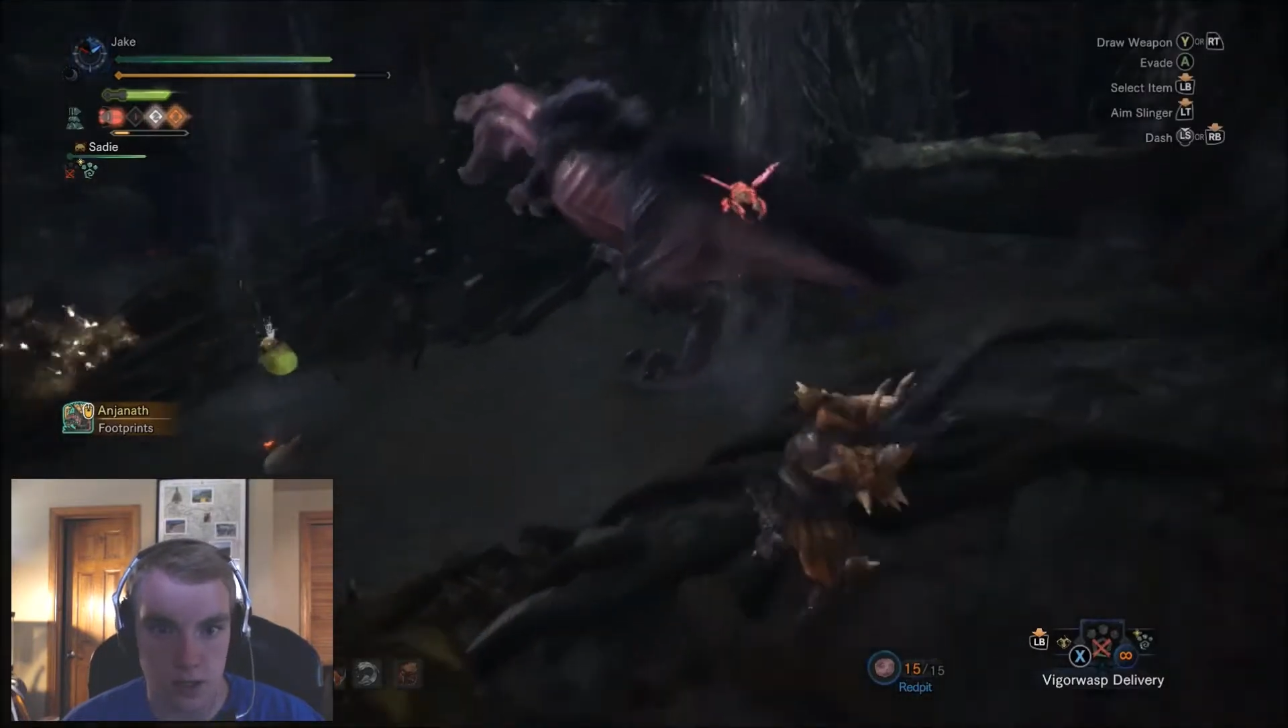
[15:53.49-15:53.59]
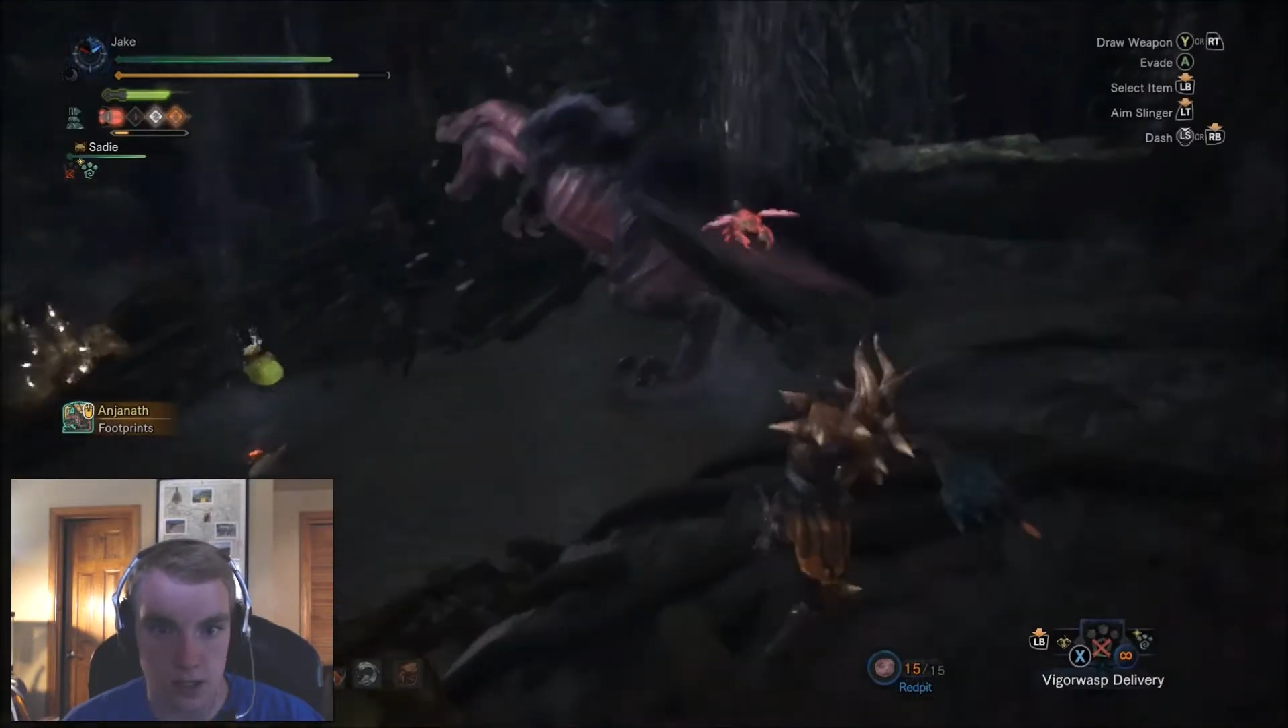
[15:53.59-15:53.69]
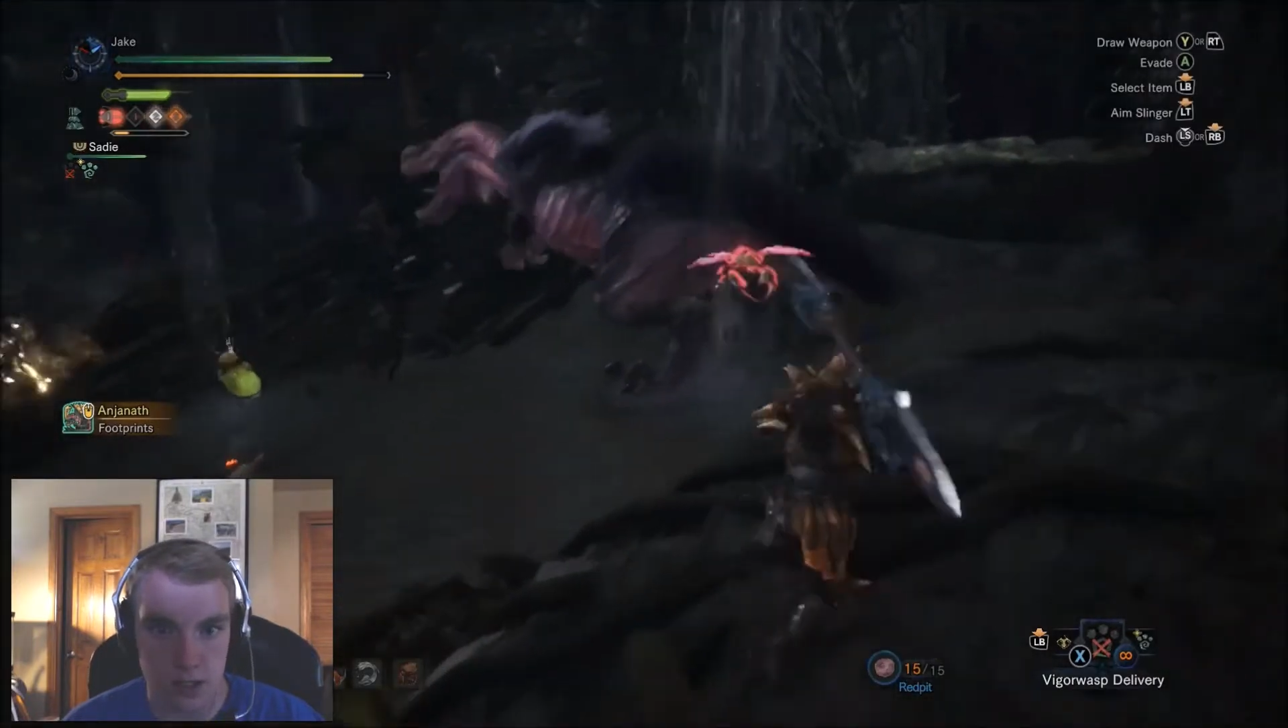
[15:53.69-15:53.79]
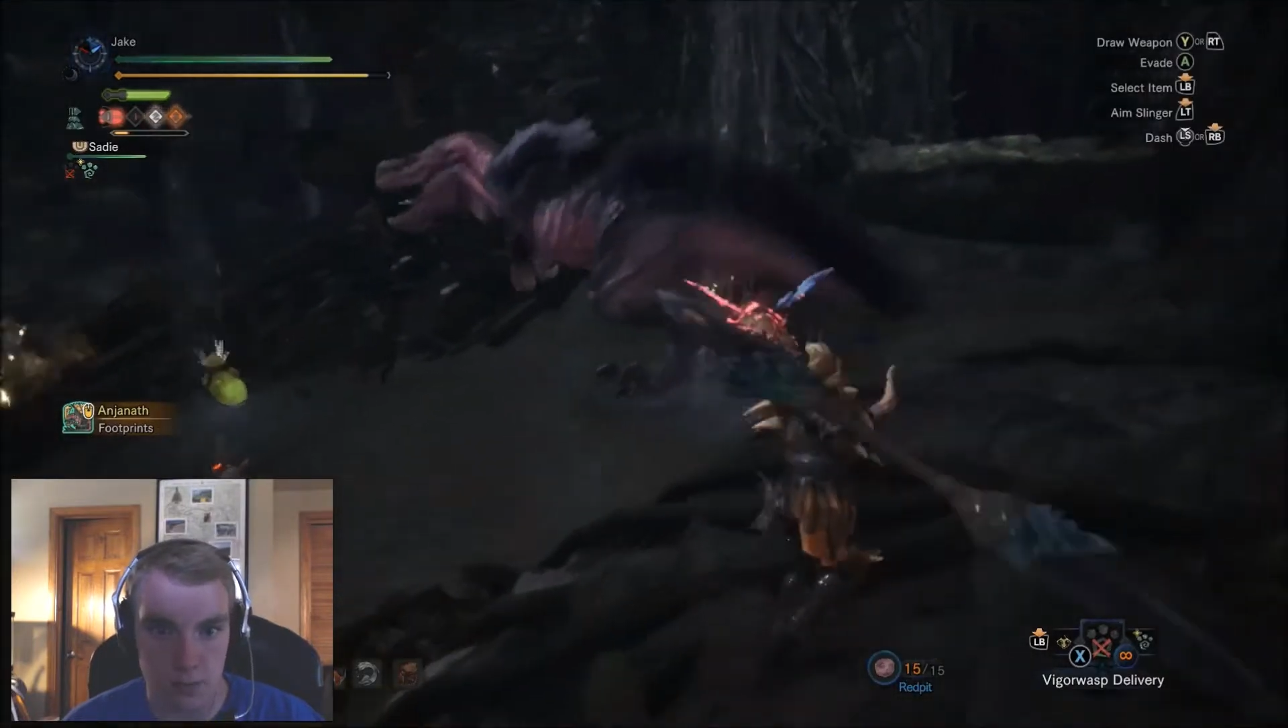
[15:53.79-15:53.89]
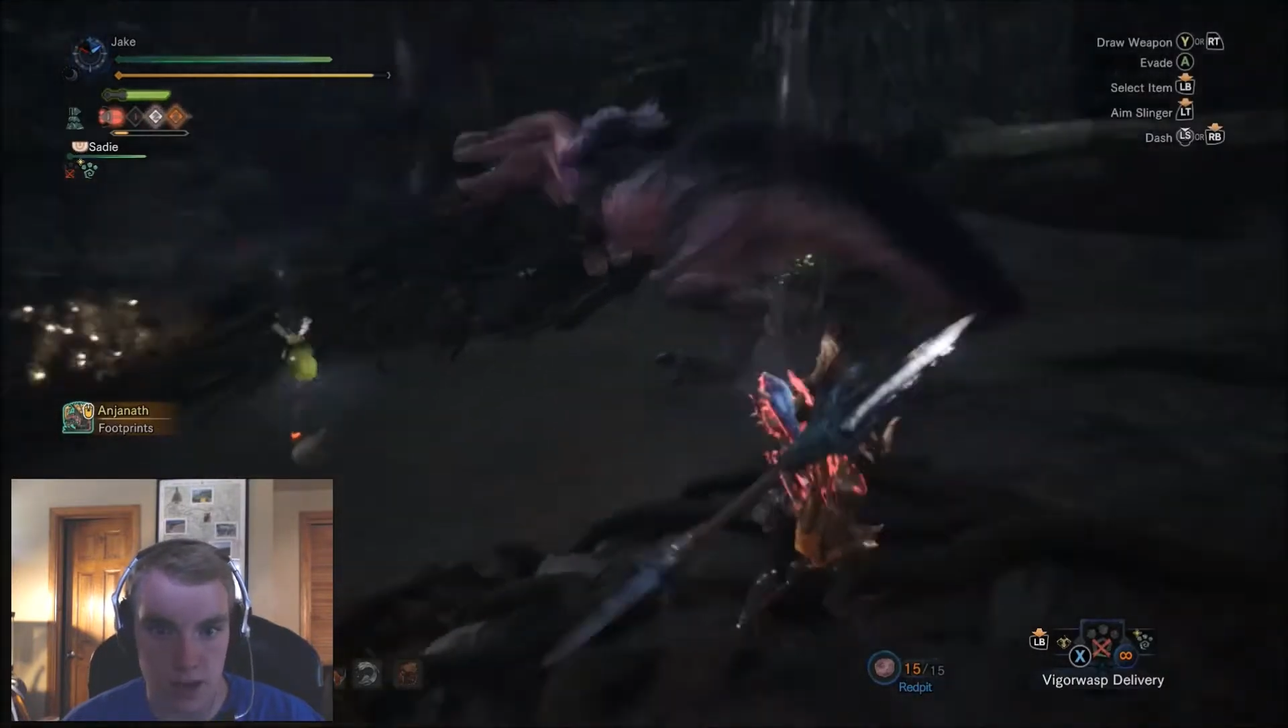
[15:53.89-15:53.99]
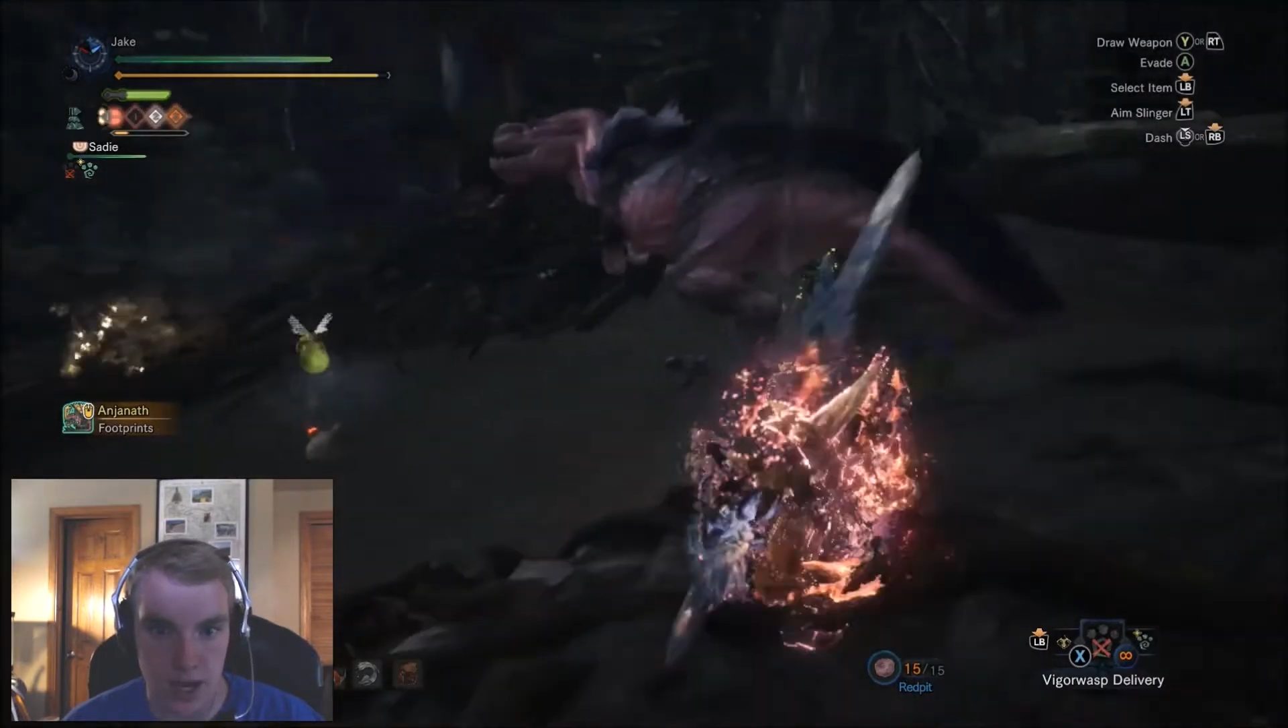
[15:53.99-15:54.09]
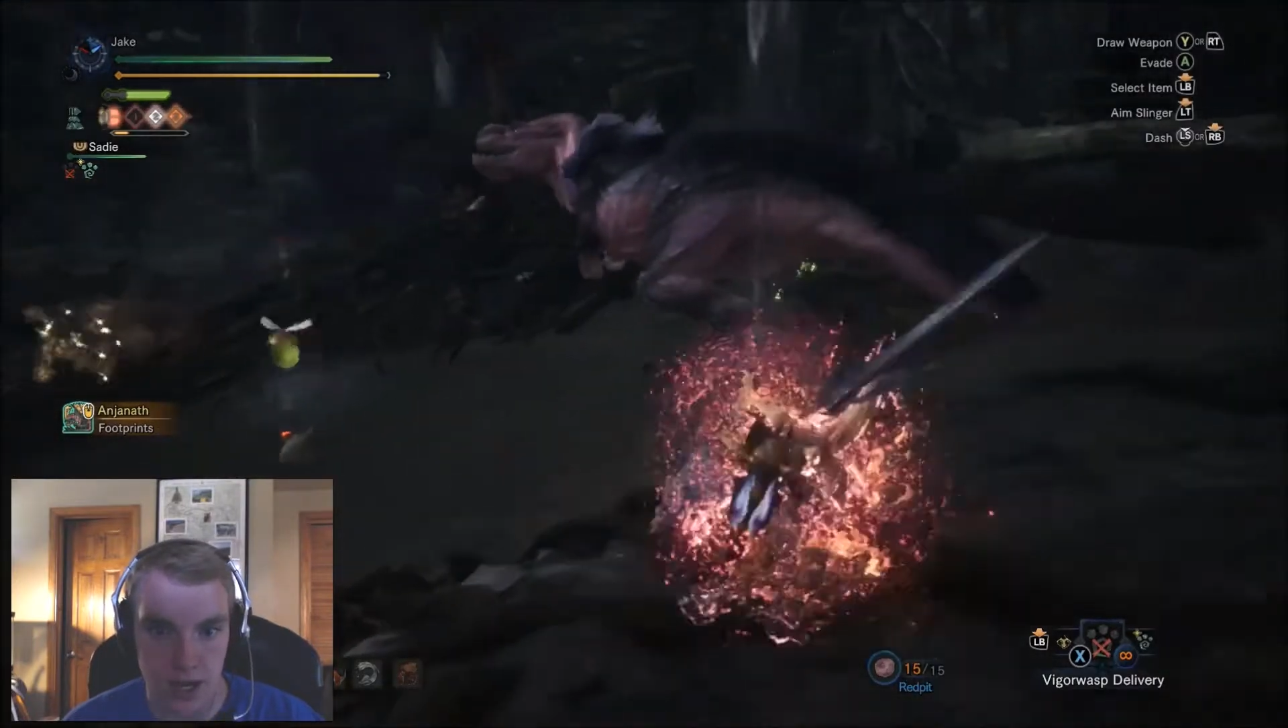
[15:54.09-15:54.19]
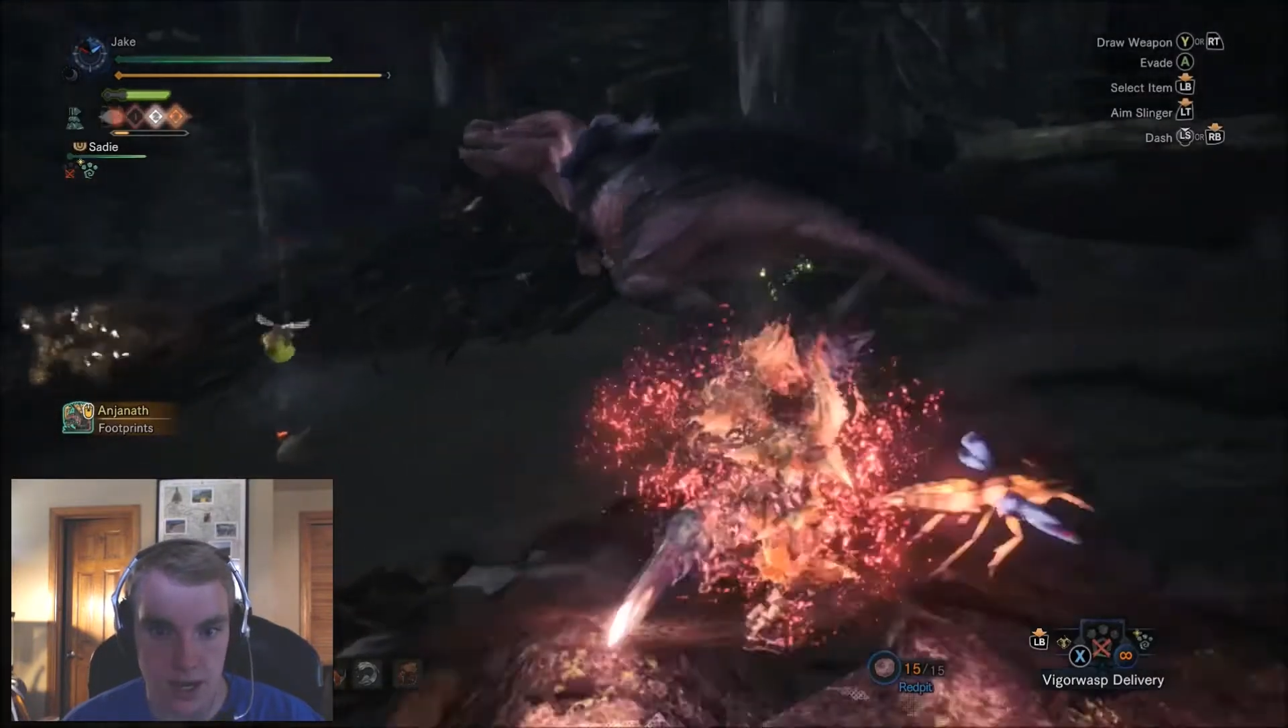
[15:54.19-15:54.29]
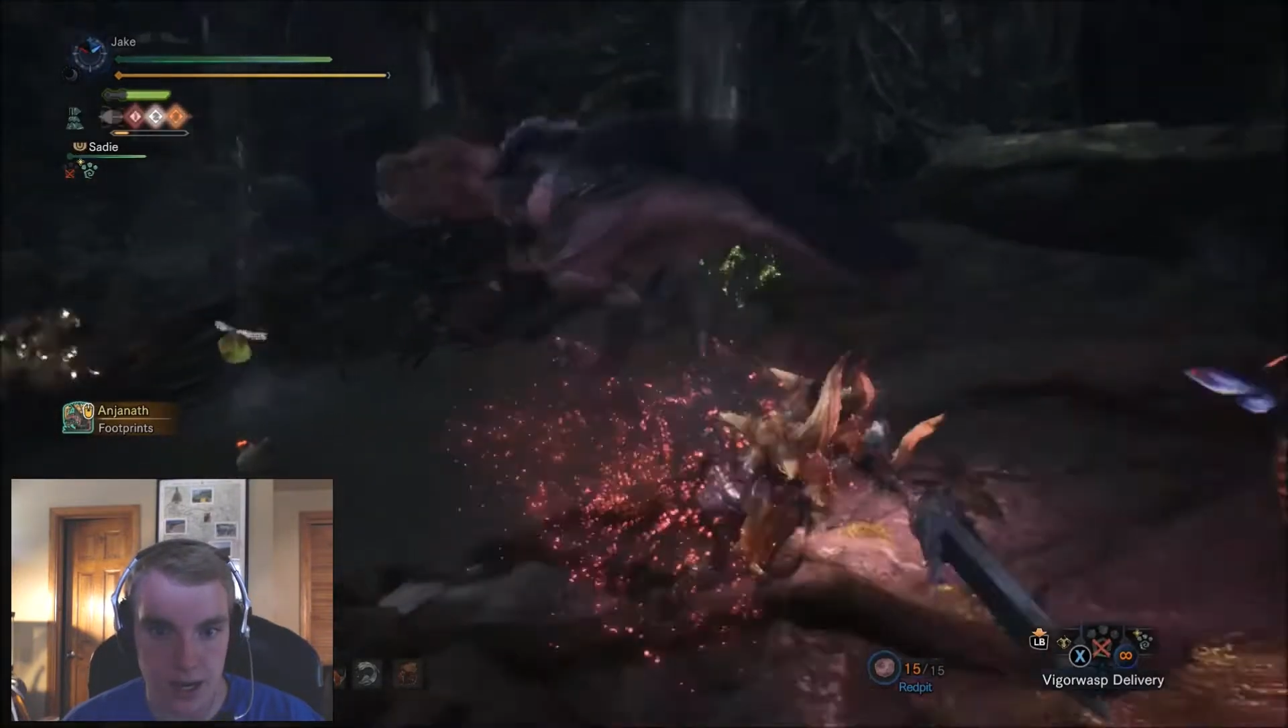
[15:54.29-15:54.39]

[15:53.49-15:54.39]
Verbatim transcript: Kinsect back.